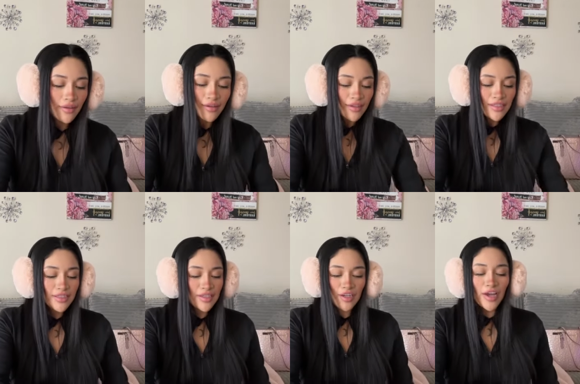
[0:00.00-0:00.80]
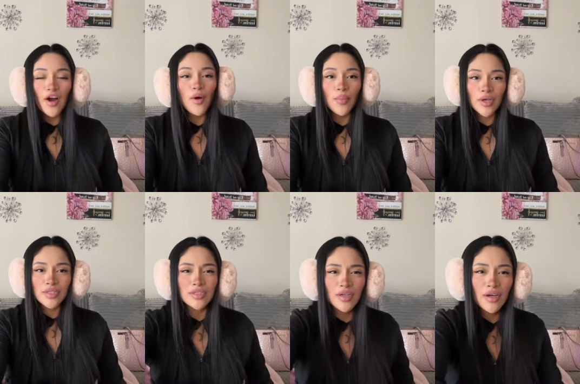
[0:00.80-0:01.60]
cause they're like all
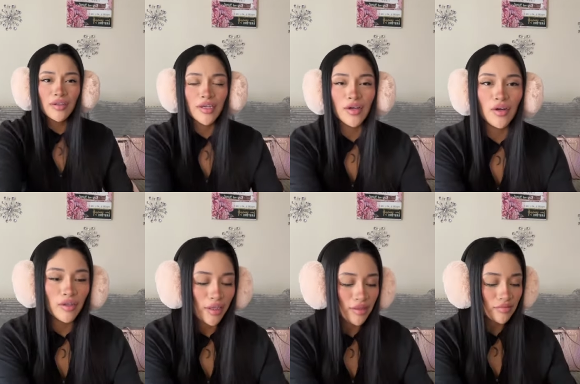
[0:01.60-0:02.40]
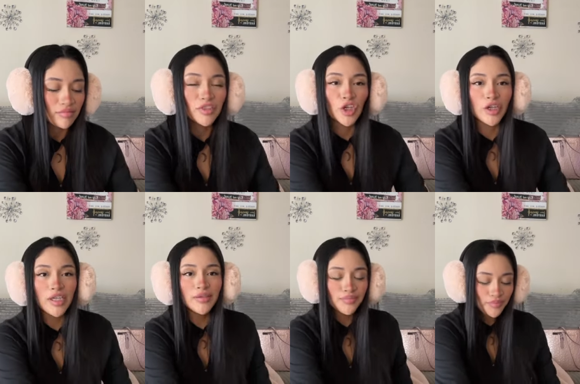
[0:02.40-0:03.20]
busted now, like all like dirty.